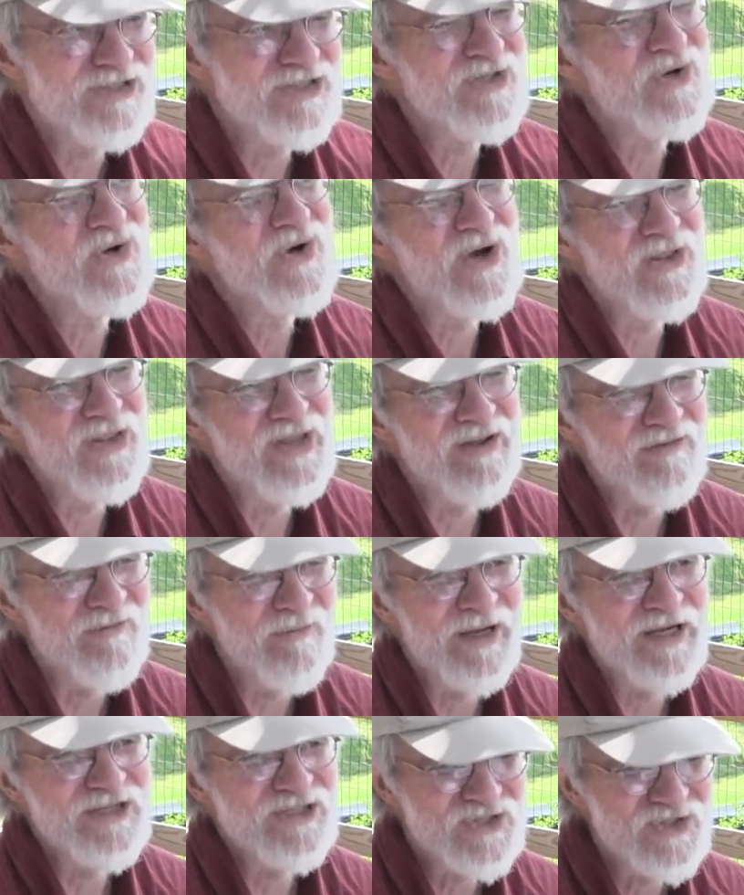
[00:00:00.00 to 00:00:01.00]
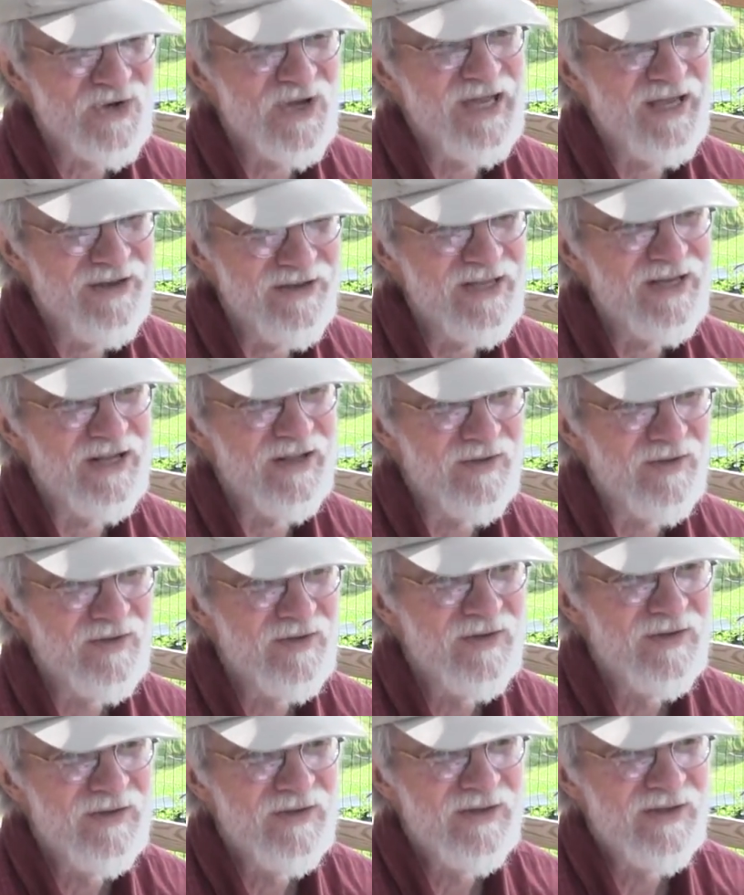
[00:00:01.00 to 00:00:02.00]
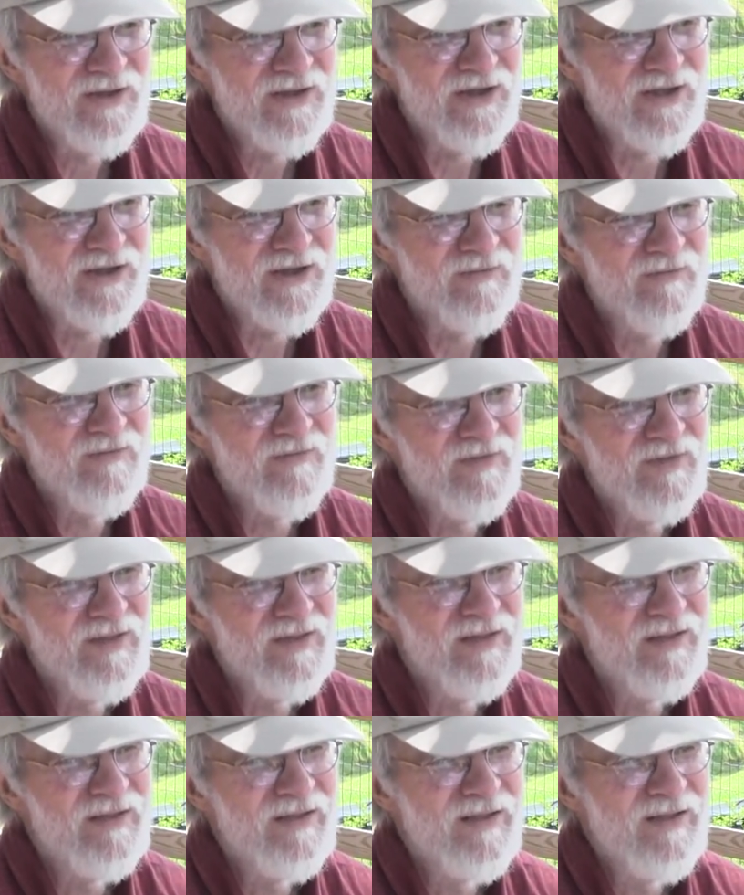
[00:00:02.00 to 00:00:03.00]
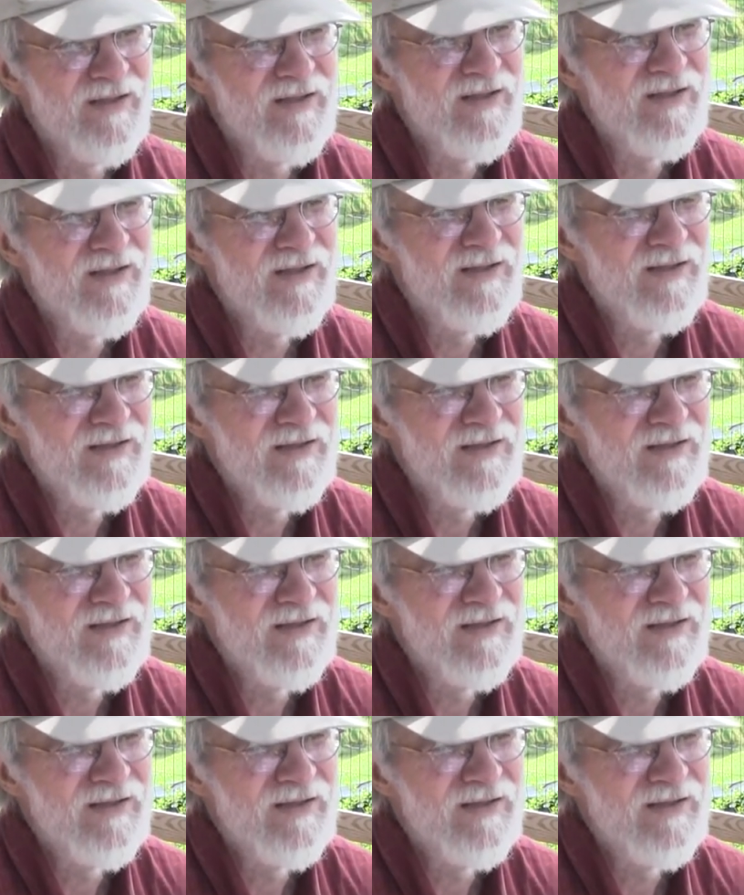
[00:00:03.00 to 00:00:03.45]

sure that everybody's trained in it. So you use chemical gloves or